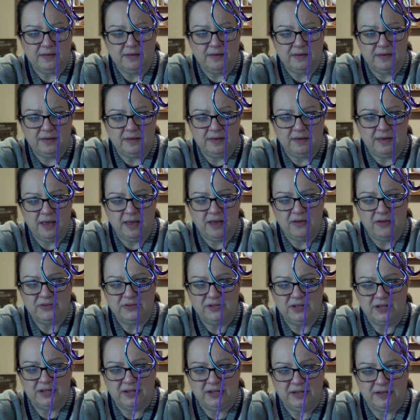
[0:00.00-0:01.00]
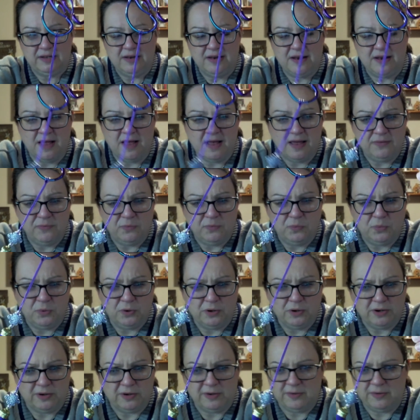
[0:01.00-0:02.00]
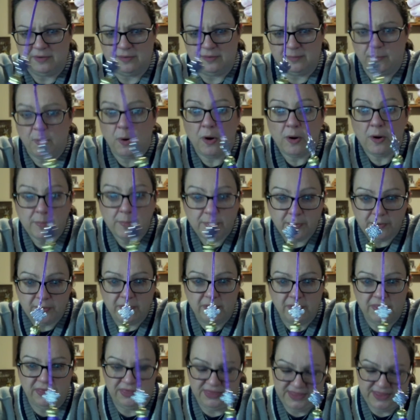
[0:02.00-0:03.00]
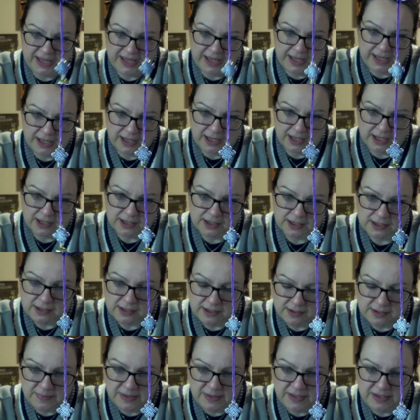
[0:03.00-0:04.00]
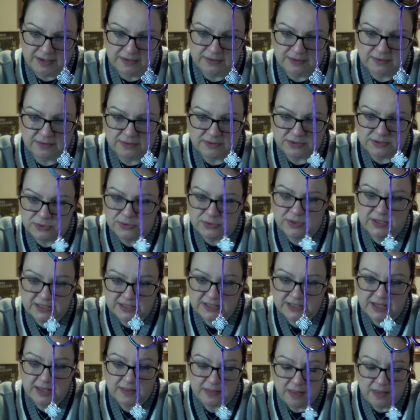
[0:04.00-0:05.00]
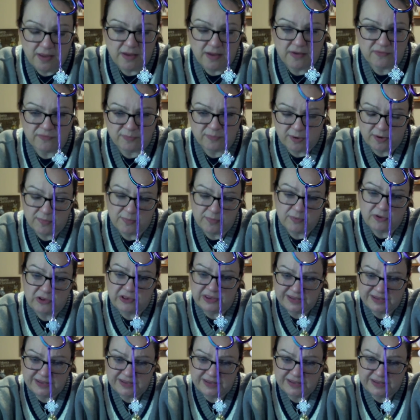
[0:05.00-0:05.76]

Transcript: Celtic knotwork purple thing. I mean, 2 things I love, purple and